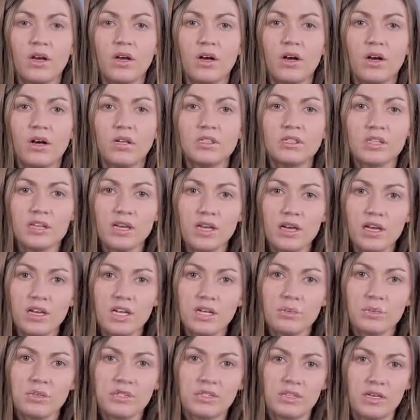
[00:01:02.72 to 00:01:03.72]
Under
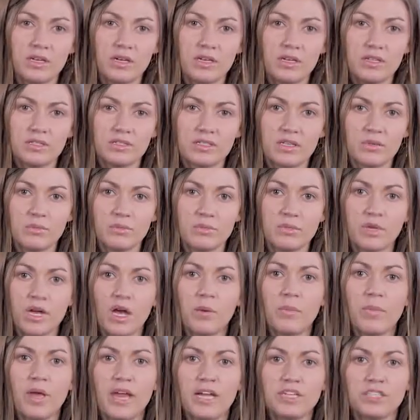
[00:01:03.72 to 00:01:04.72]
early paternalism, a
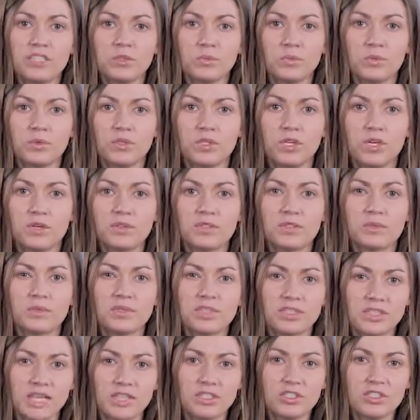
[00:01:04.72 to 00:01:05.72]
patient would know
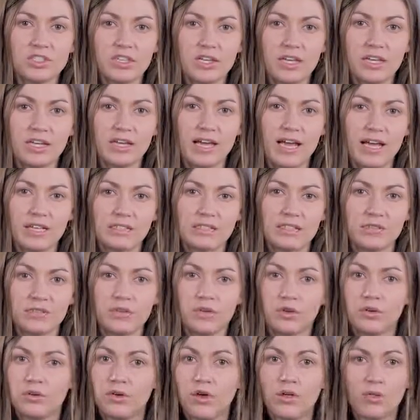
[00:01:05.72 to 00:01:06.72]
substantially less, if
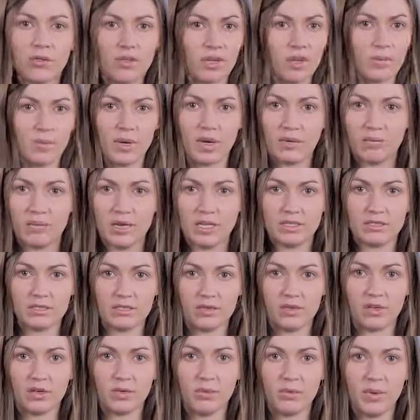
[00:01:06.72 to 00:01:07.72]
not nothing, about
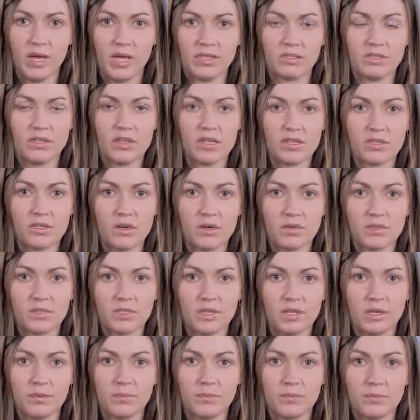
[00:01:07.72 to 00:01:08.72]
medicine compared to their
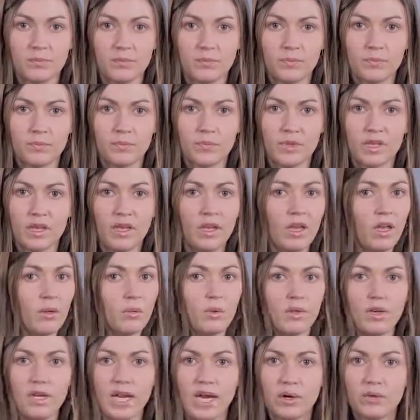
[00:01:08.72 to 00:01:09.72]
doctor.
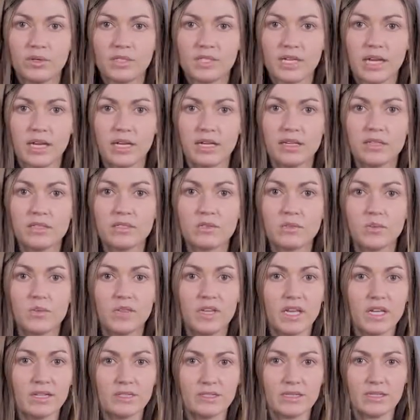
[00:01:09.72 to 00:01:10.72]
But nowadays, with
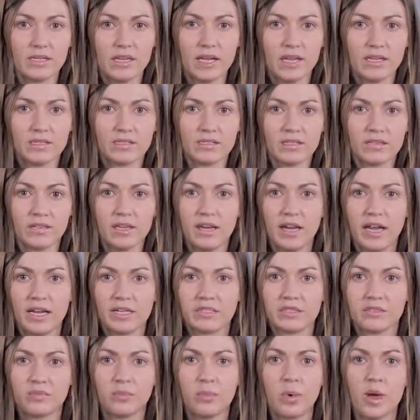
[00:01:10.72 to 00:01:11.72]
the internet and the
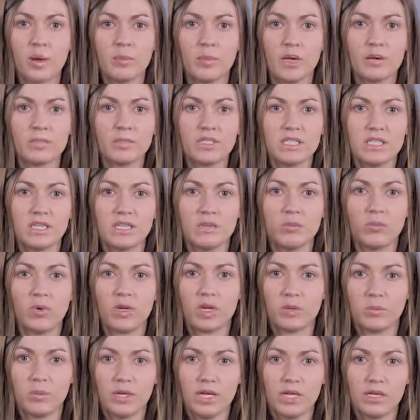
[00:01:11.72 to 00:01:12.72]
likes of WebMD and
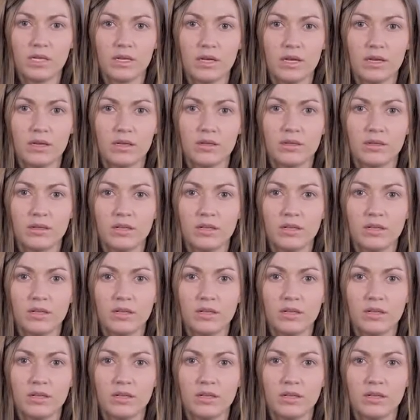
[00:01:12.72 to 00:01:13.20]
Wikipedia,